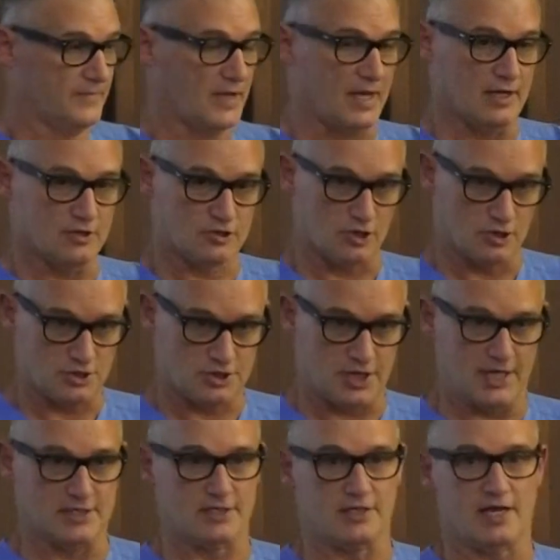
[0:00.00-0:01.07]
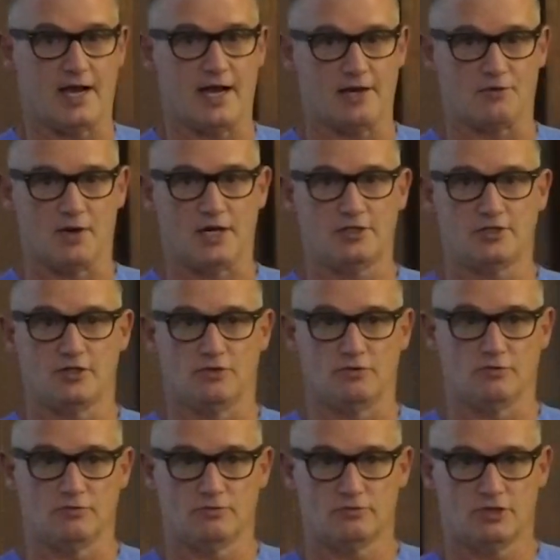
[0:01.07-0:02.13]
And it starts changing the eye
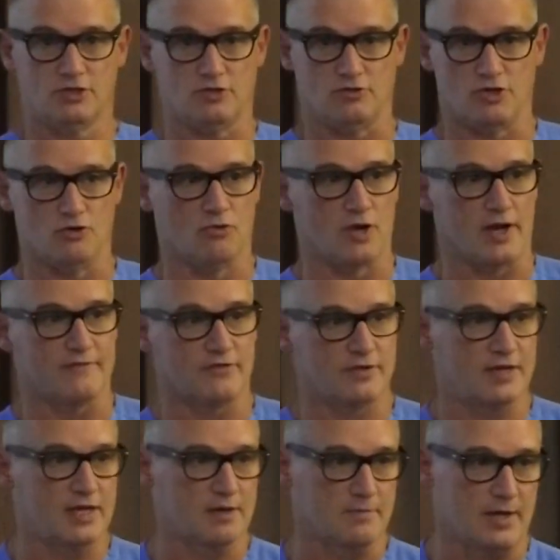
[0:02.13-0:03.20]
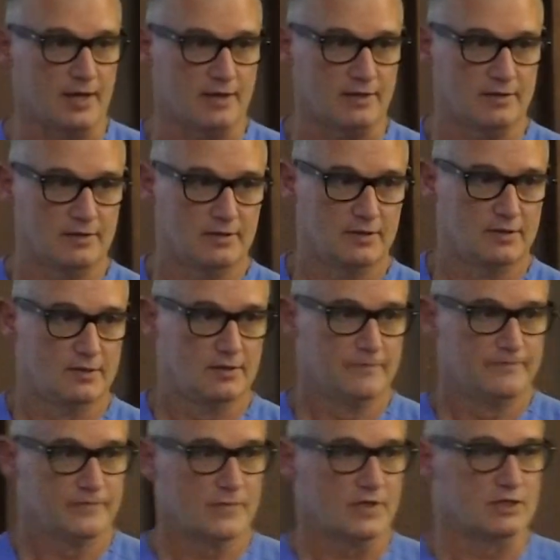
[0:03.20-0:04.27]
ratio too. You won't even have to think about it.
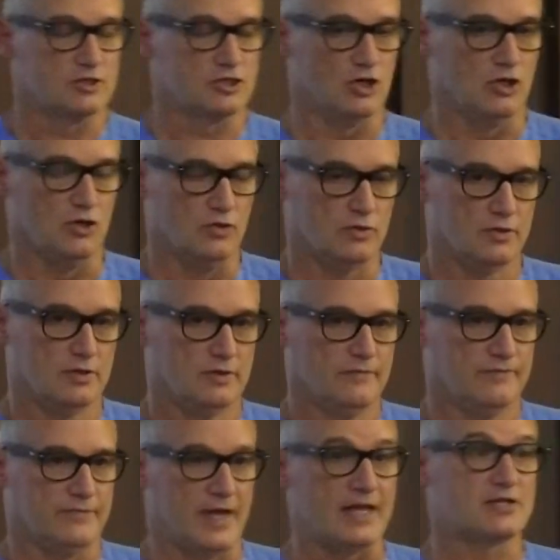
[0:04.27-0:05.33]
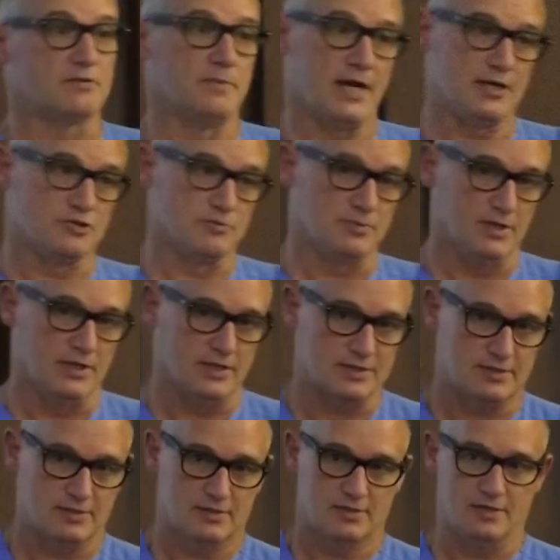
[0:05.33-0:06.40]
And so that's a major
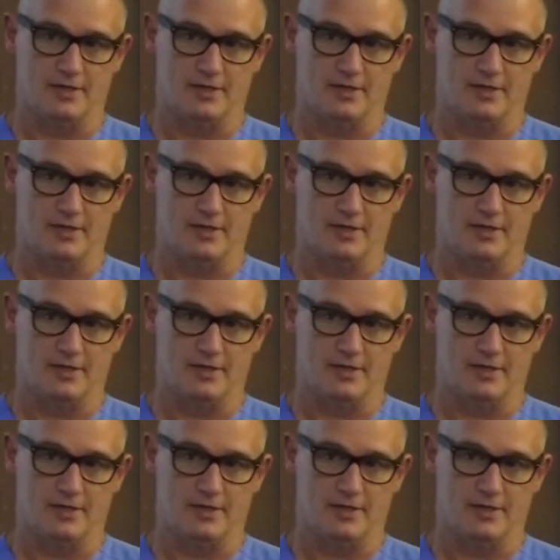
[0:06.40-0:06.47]
plus.